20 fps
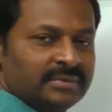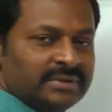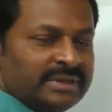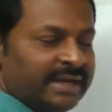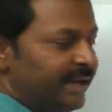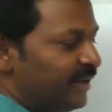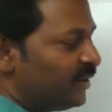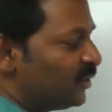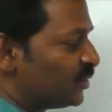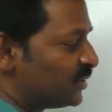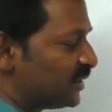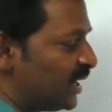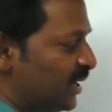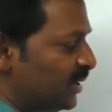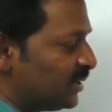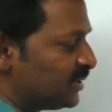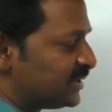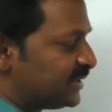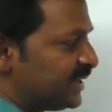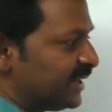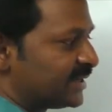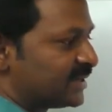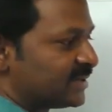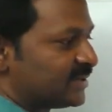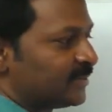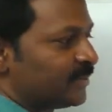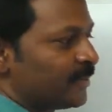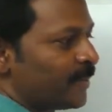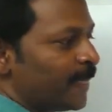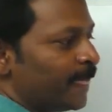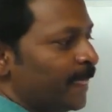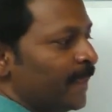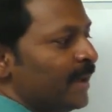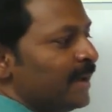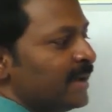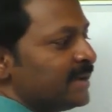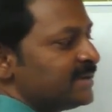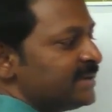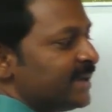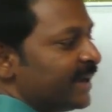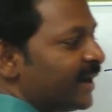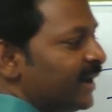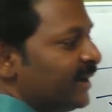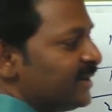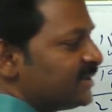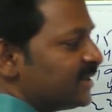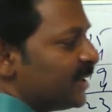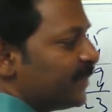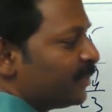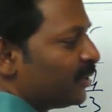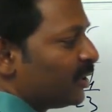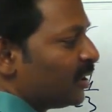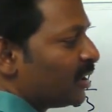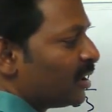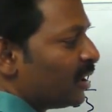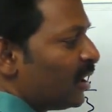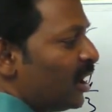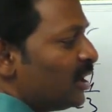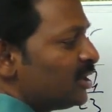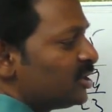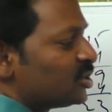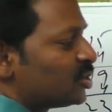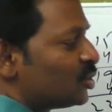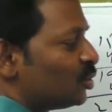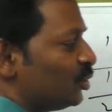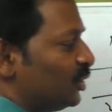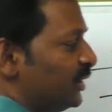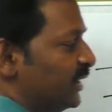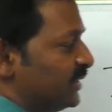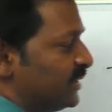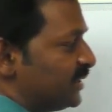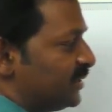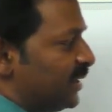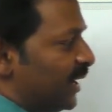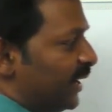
3 2s are 6. Second step cross 2 digit,